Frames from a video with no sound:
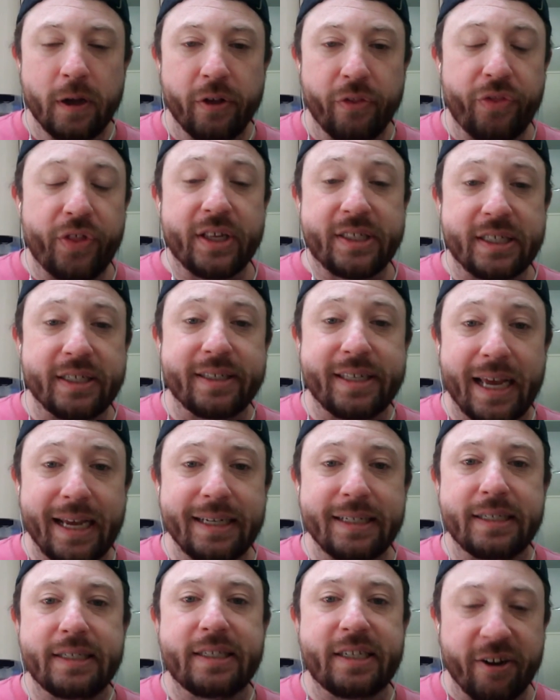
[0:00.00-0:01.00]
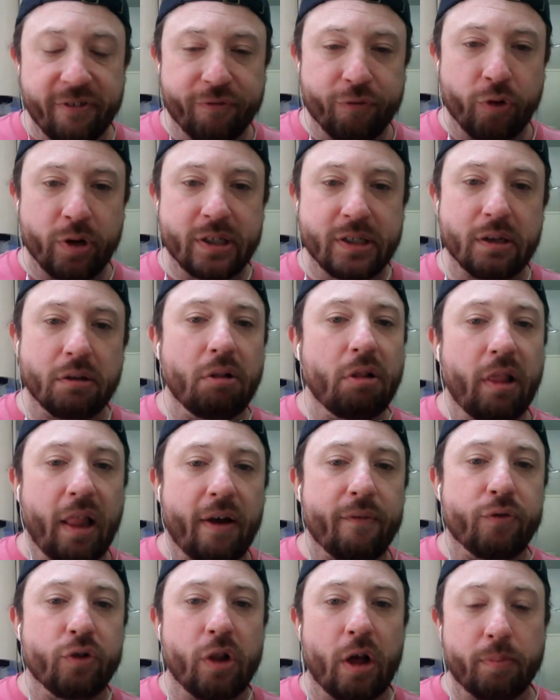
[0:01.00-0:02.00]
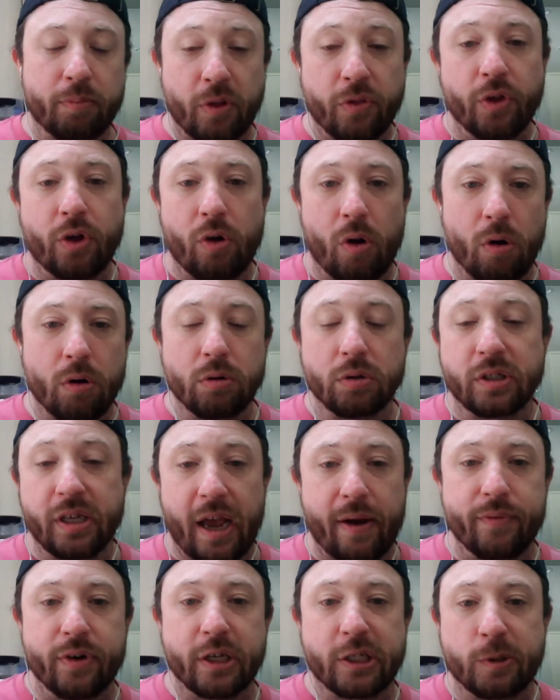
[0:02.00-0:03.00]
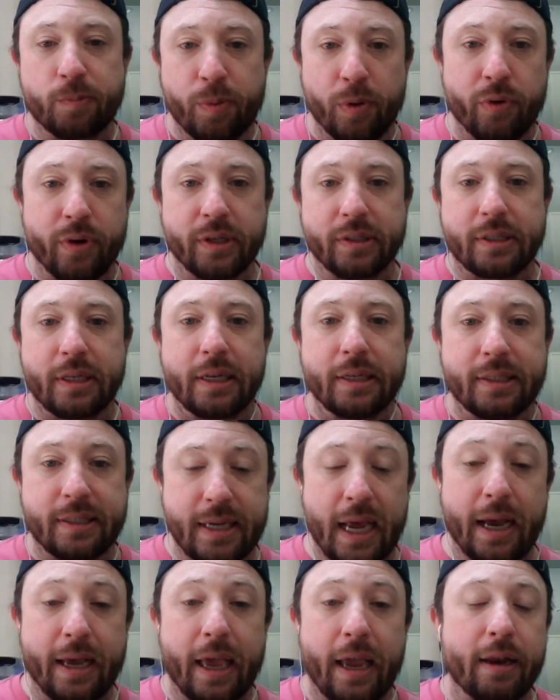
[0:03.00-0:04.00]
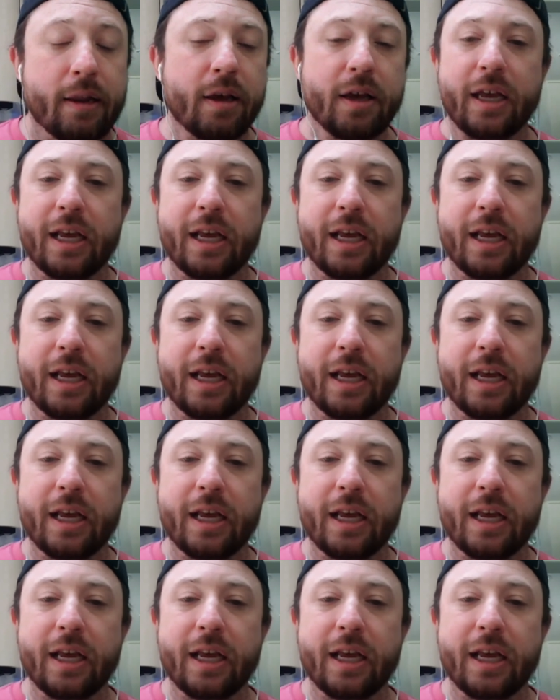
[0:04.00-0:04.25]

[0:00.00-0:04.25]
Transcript: This is a different level up that the Cardinals haven't experienced in a decade.